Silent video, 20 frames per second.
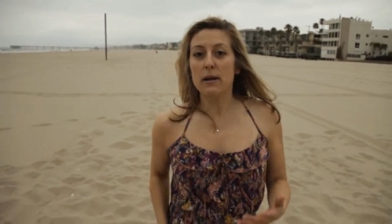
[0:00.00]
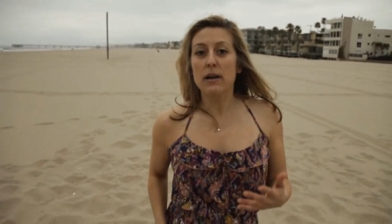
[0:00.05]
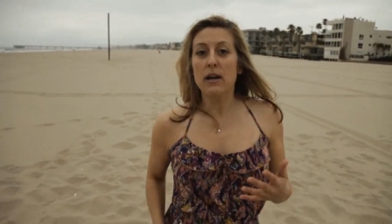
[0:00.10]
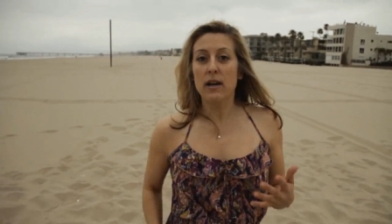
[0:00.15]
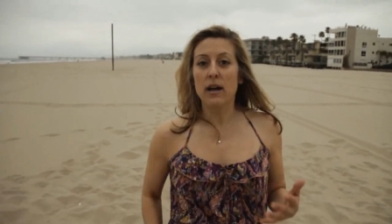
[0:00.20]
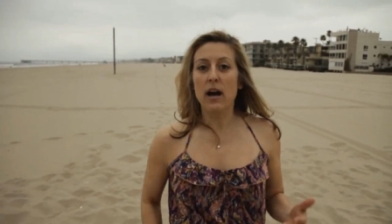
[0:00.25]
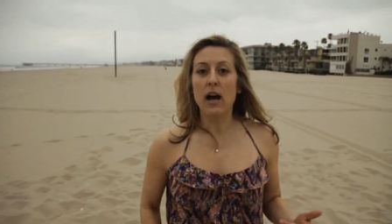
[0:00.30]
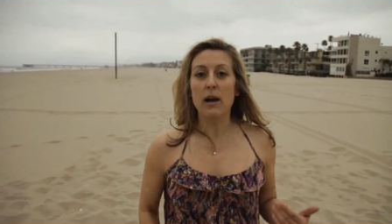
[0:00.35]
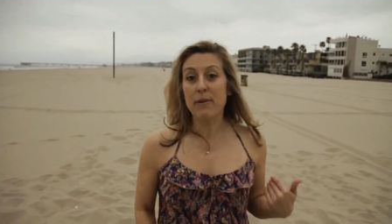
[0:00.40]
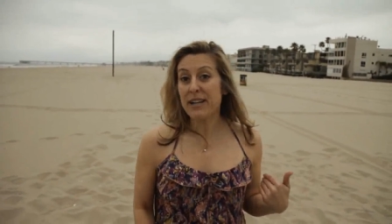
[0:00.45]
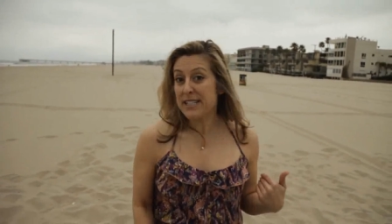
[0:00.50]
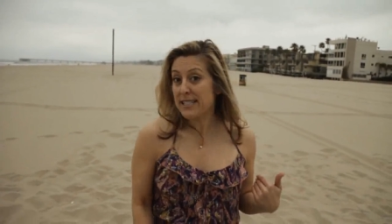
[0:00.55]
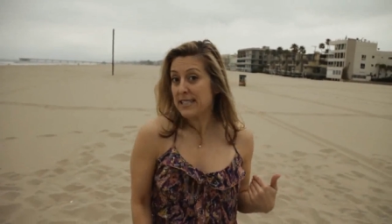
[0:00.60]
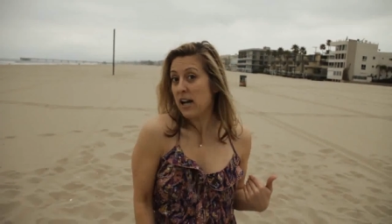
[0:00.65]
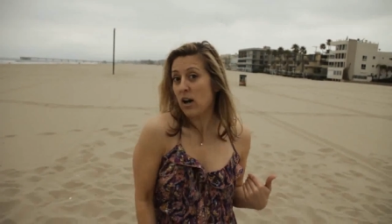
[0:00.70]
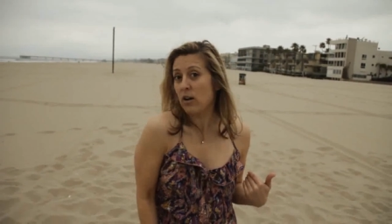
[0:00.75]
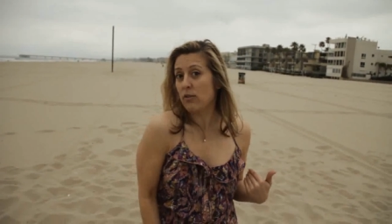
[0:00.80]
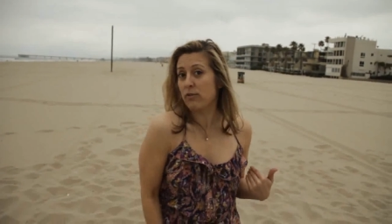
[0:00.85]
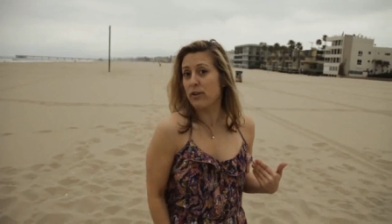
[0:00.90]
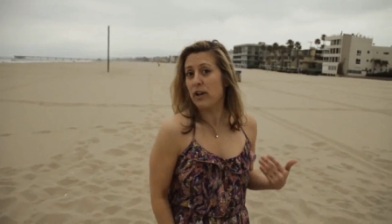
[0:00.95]
I, I
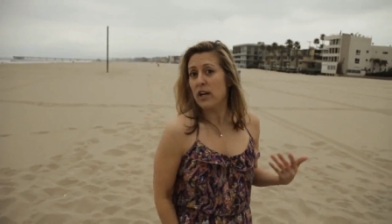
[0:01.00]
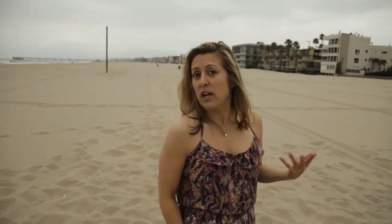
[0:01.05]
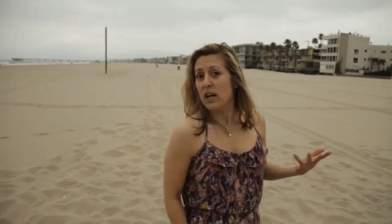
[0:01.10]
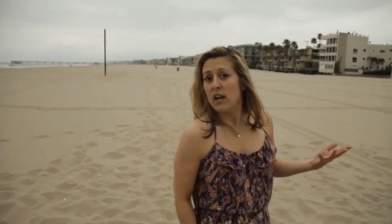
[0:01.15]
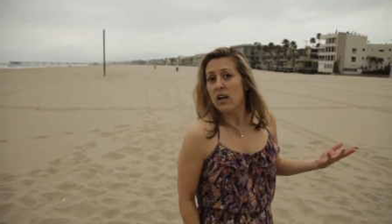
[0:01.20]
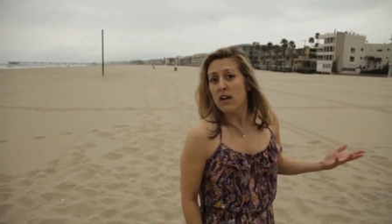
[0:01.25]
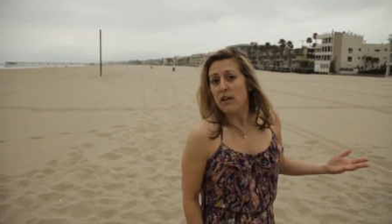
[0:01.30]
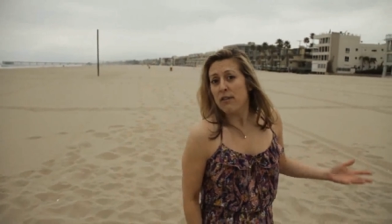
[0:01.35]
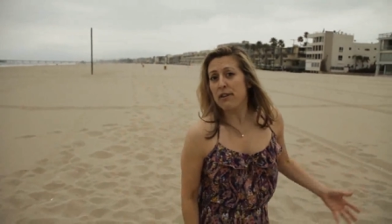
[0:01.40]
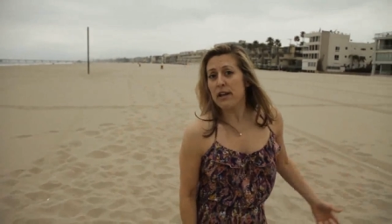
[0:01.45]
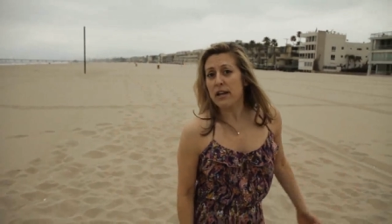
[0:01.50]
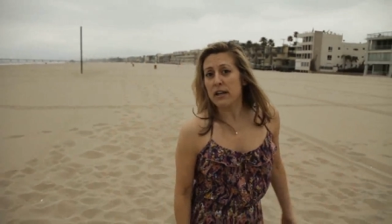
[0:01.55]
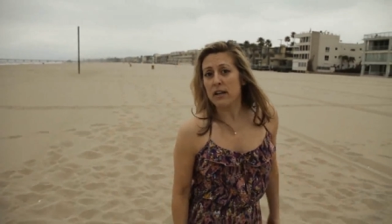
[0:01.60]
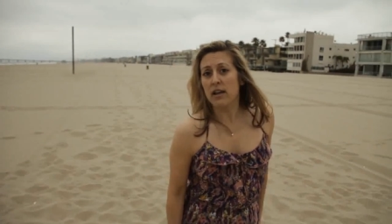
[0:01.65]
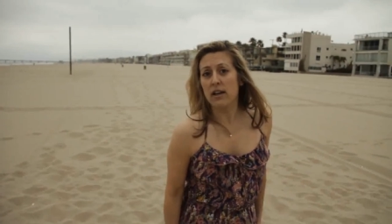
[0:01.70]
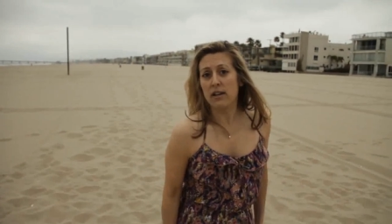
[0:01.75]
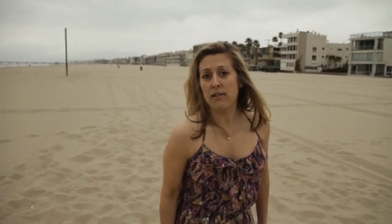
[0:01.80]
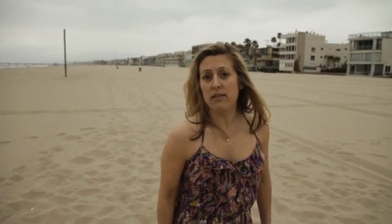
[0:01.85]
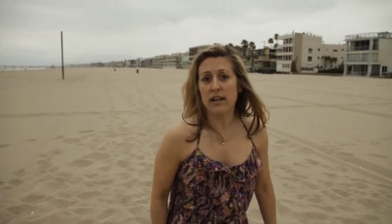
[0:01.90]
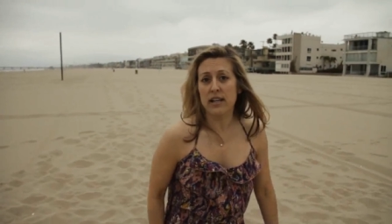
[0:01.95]
myself
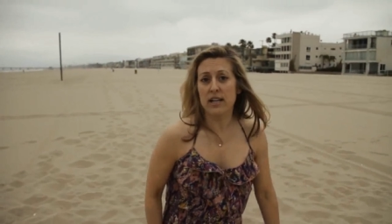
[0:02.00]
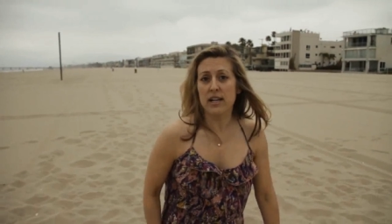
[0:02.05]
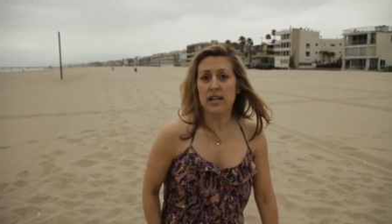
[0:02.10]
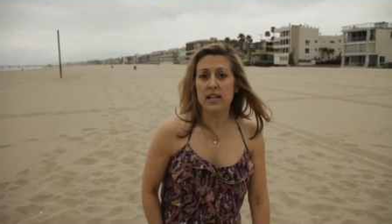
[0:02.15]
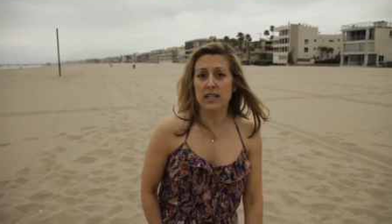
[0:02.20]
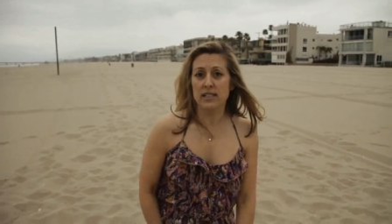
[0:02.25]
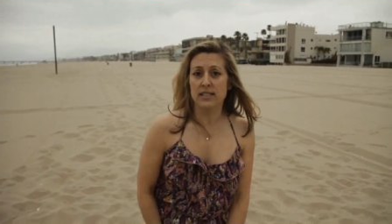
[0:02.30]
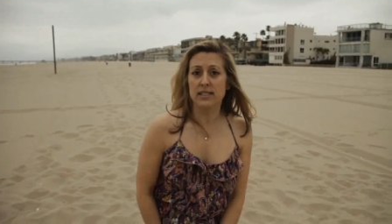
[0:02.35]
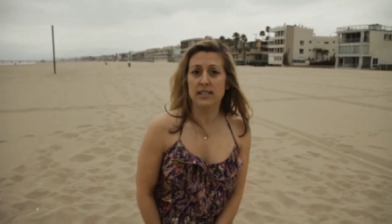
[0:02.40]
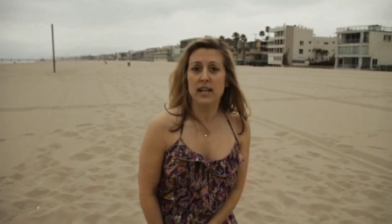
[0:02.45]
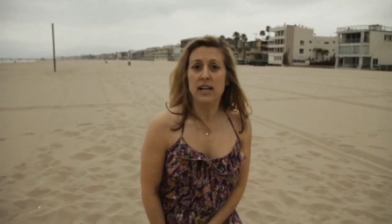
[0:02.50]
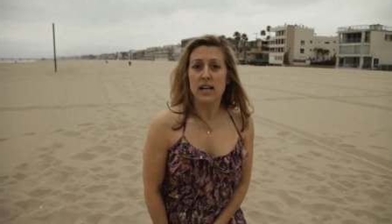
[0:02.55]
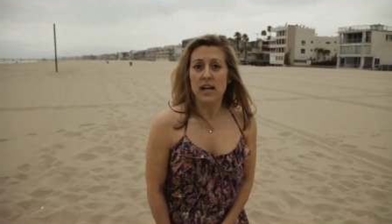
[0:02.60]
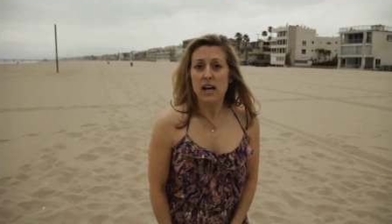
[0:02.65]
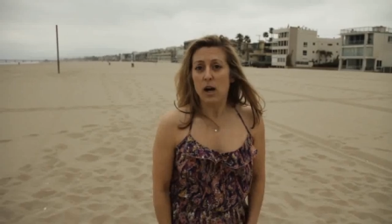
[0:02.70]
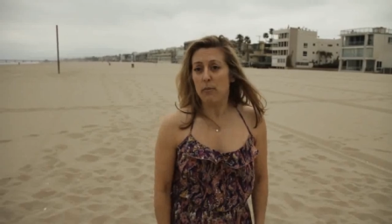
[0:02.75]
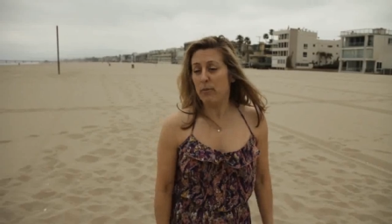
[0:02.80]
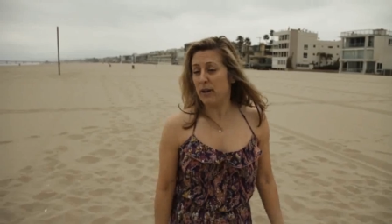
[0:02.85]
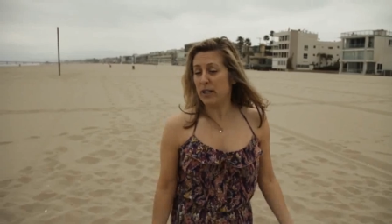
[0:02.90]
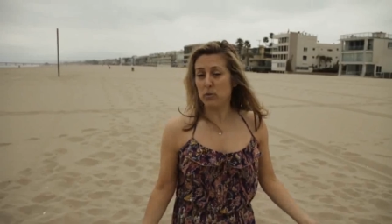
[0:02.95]
think that it
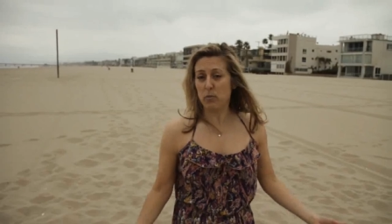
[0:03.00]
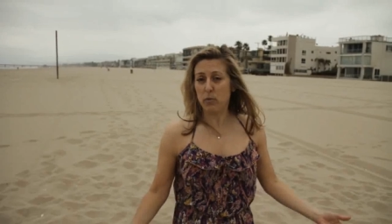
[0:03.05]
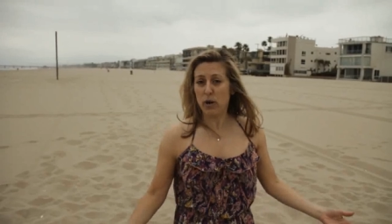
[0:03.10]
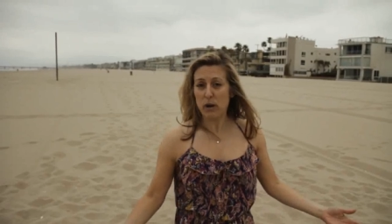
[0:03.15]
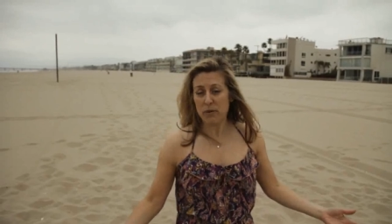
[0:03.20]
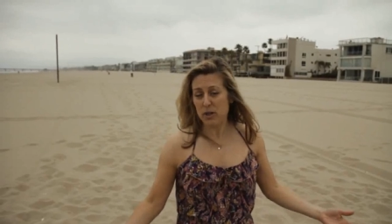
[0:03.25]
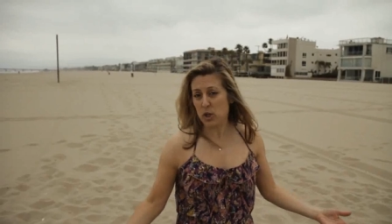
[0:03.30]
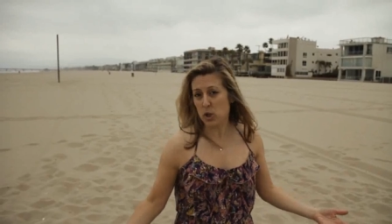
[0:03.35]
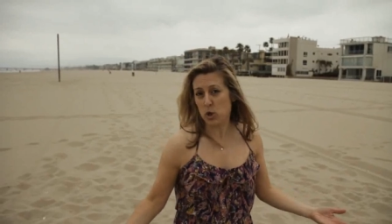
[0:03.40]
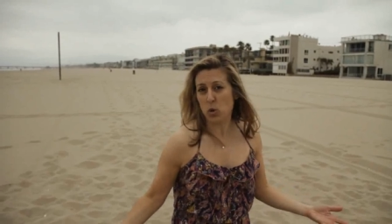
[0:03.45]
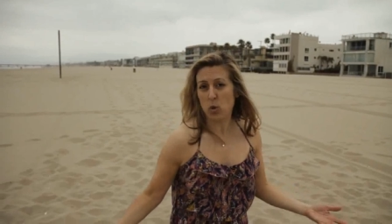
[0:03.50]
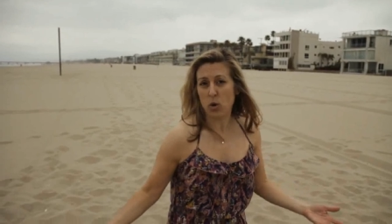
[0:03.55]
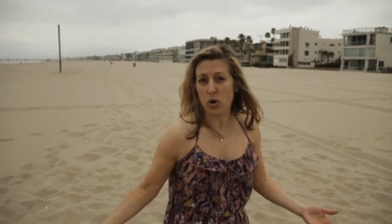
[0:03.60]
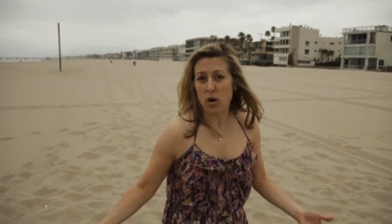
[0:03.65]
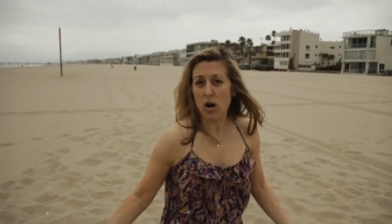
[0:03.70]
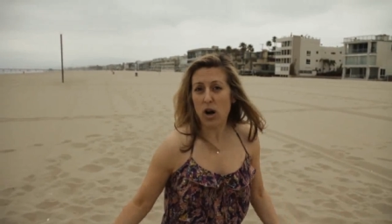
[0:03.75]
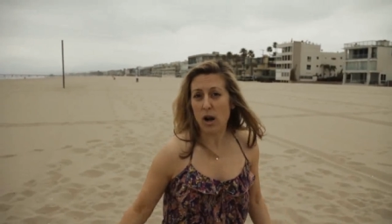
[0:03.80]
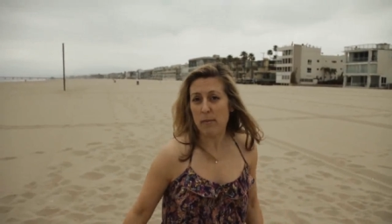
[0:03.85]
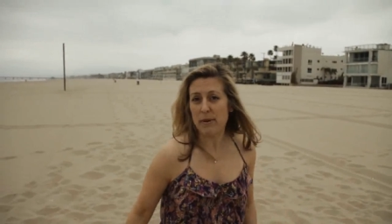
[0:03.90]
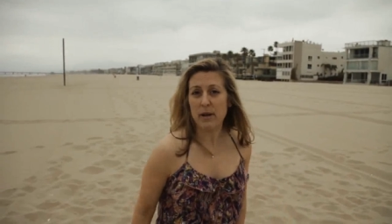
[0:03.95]
is a bit
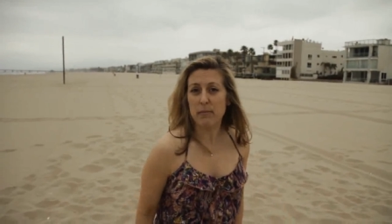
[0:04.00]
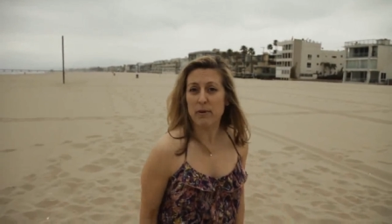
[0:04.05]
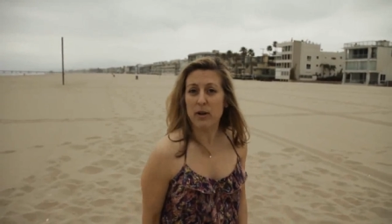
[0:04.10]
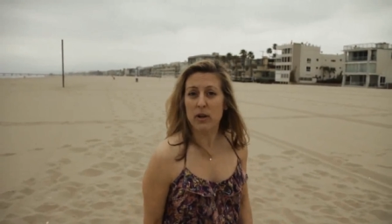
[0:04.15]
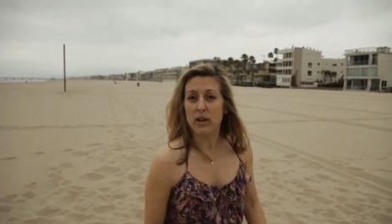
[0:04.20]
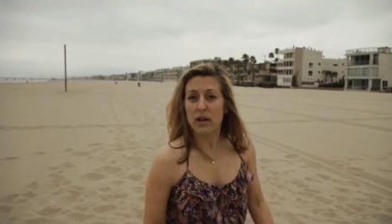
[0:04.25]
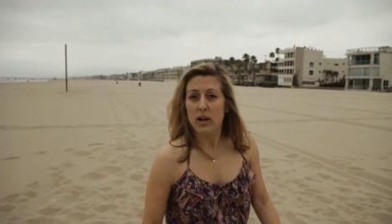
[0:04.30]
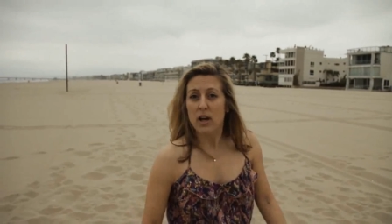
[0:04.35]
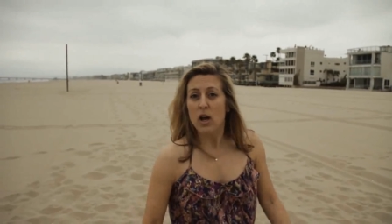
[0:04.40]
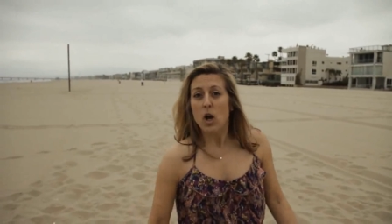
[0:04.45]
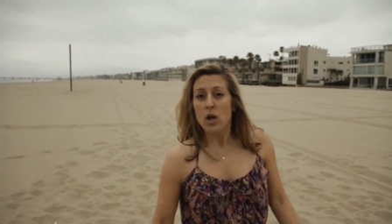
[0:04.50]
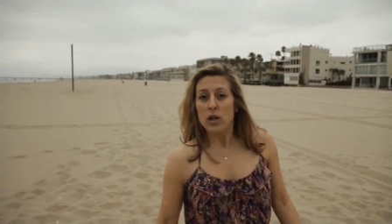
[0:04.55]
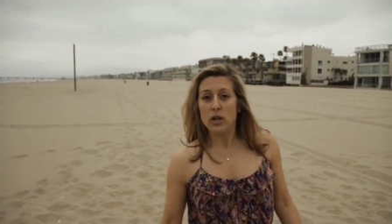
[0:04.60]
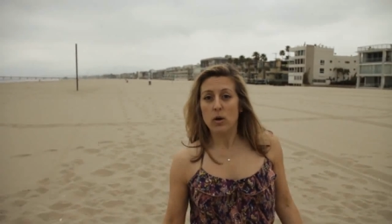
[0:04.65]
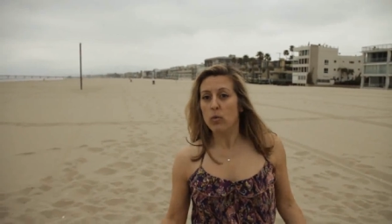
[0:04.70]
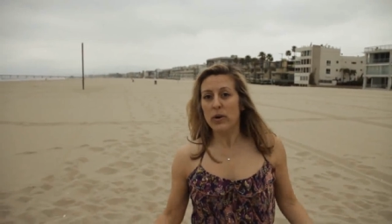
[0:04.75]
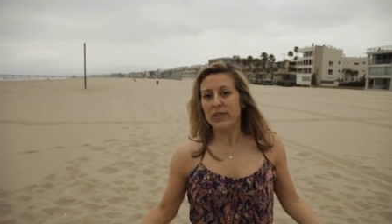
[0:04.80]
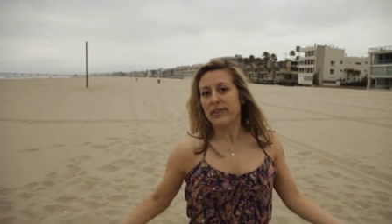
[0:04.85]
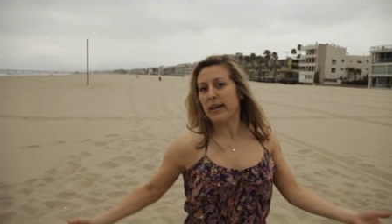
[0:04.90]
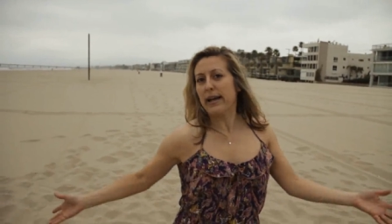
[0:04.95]
premature. I mean, but
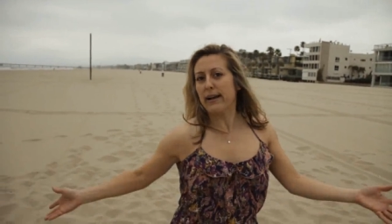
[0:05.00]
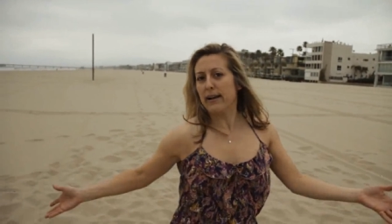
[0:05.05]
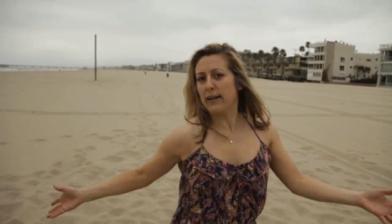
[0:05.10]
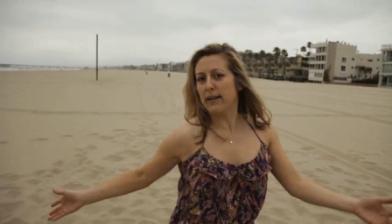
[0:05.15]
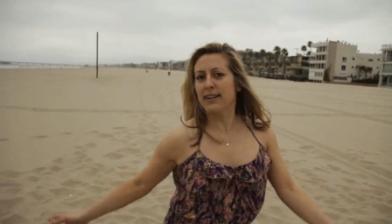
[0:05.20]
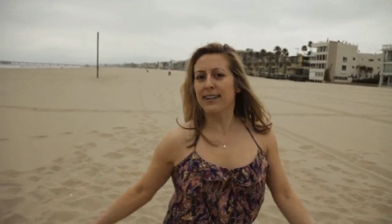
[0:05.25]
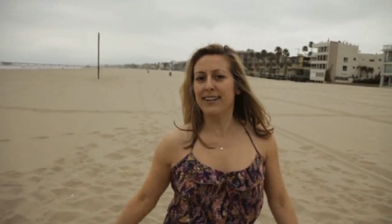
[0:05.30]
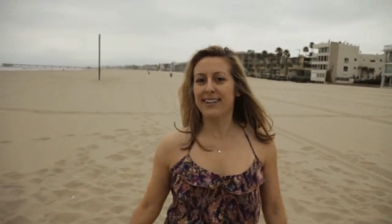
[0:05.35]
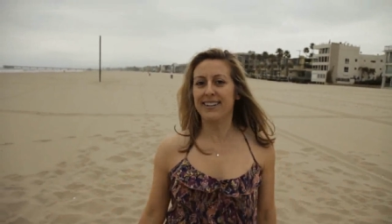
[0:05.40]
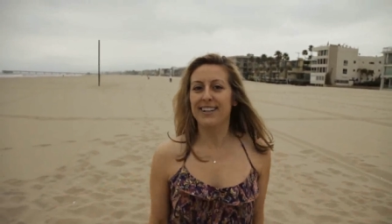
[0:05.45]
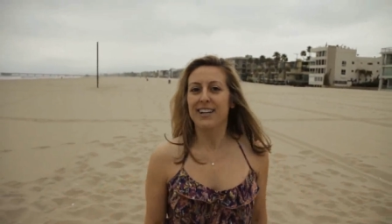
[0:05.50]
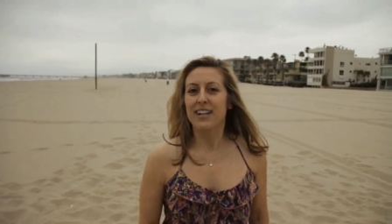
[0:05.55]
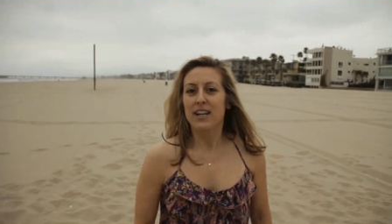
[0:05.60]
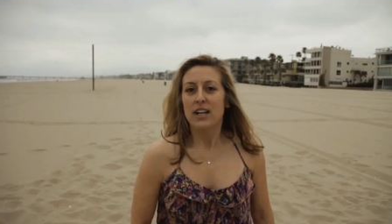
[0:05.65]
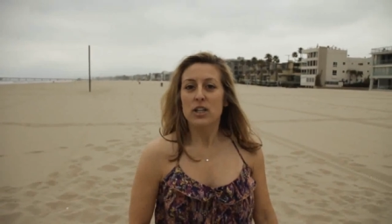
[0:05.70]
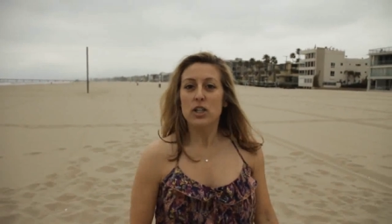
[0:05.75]
you know, what the hell?